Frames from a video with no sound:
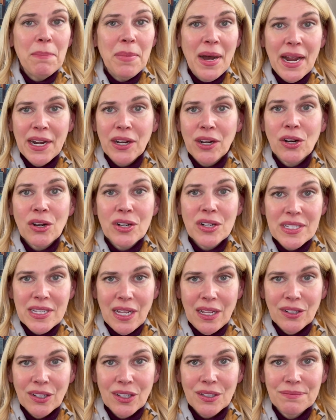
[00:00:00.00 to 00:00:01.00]
buyer or
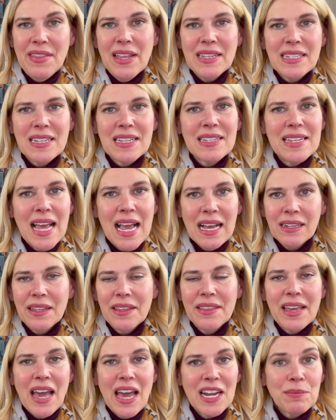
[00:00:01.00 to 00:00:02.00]
seller. And that's exactly
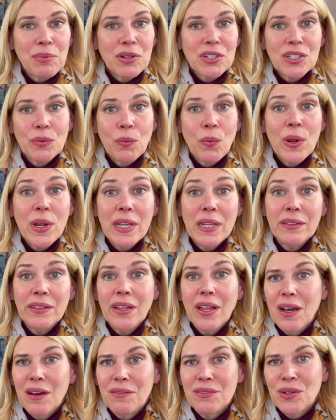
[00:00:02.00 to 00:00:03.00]
the kind of person we
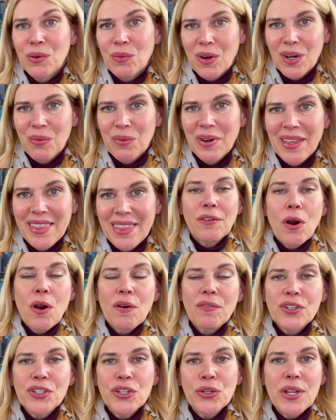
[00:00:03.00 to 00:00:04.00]
love to work with. For
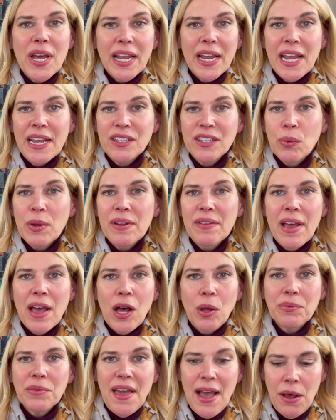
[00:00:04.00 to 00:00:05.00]
over 2 decades, we've
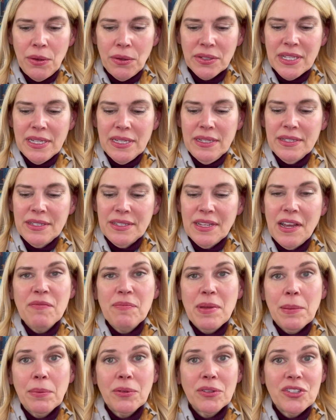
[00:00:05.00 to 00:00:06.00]
helped thousands of
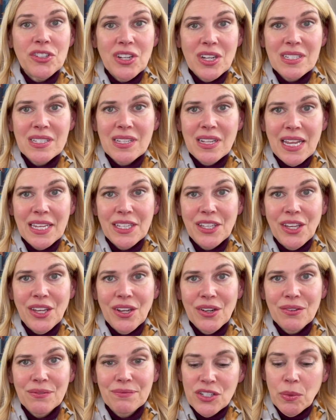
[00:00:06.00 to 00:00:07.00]
people just like
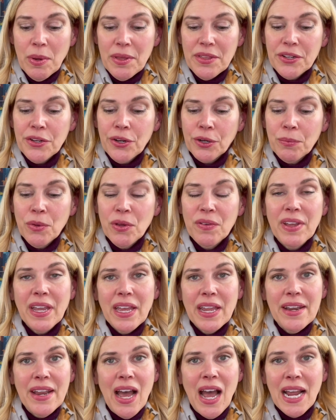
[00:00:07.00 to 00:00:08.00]
you. So whether you're moving
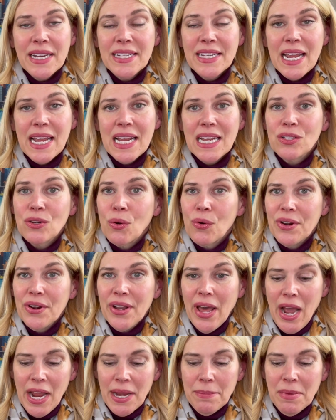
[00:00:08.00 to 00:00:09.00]
in 9 days or
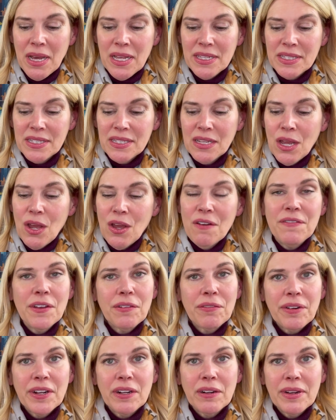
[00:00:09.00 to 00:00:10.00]
9 months, feel
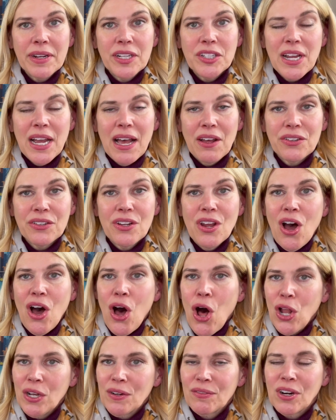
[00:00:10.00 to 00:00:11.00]
free to reach out.
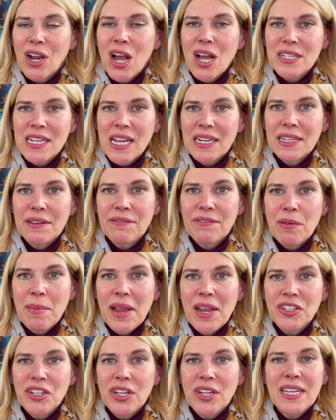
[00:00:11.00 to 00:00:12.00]
All of our contact
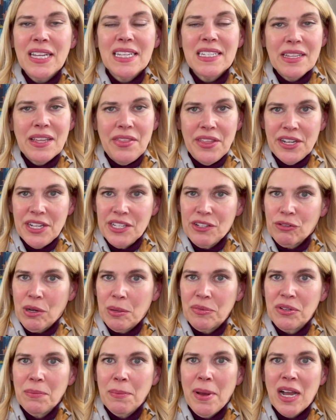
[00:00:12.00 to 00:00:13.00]
information is in the
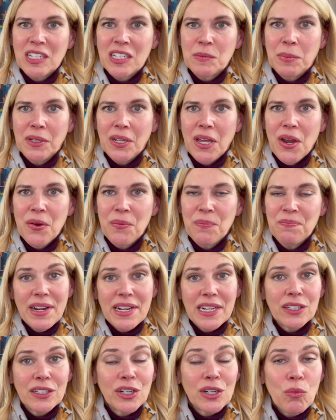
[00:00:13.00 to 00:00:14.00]
description box below.
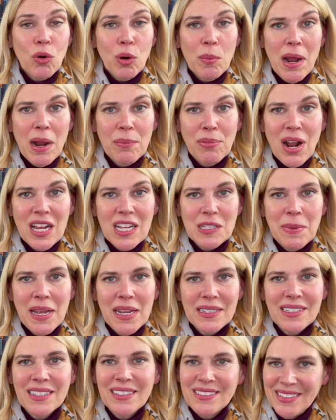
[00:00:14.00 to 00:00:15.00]
Ready to learn more about
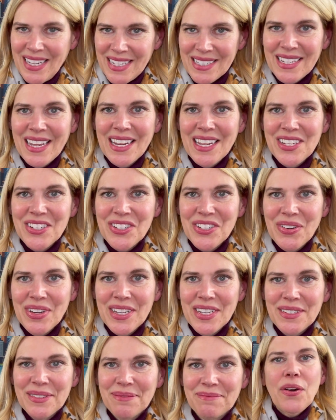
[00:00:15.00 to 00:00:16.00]
Prospect? Let's get into
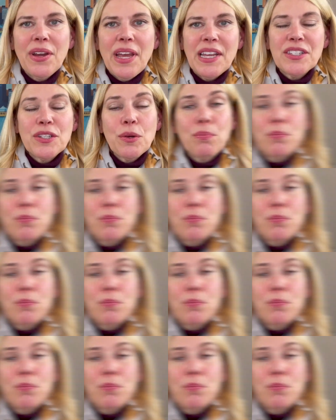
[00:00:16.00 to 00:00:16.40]
it. Okay, so